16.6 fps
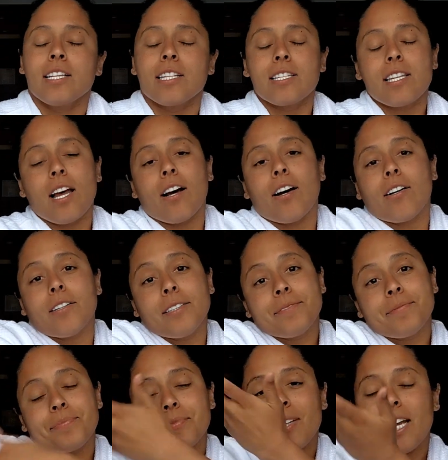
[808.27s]

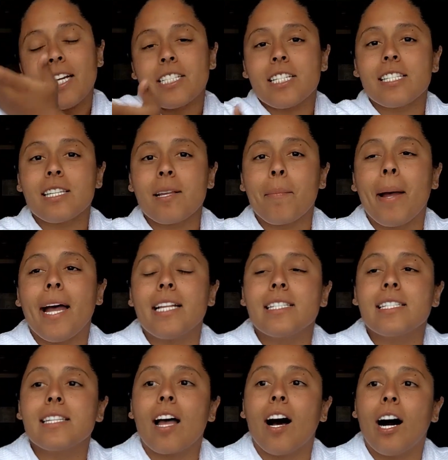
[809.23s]
So it just
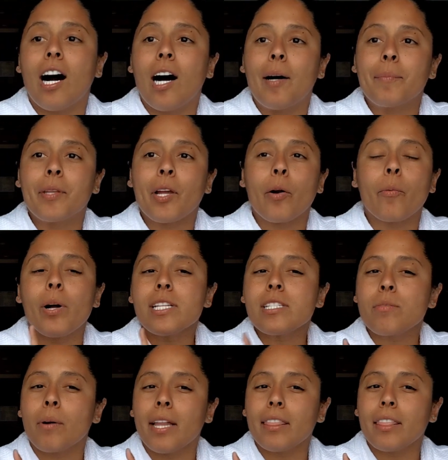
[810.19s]
depends. There
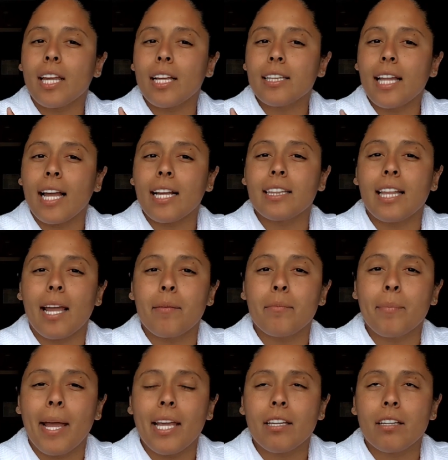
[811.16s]
was one thing, like they
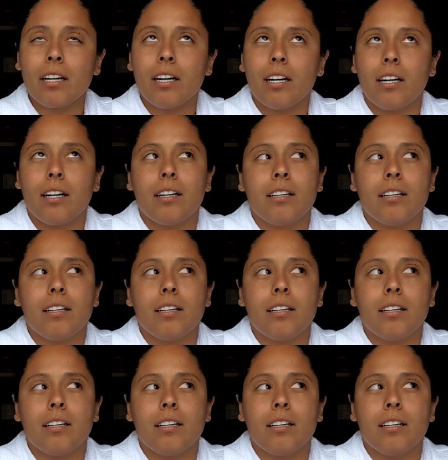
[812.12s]
make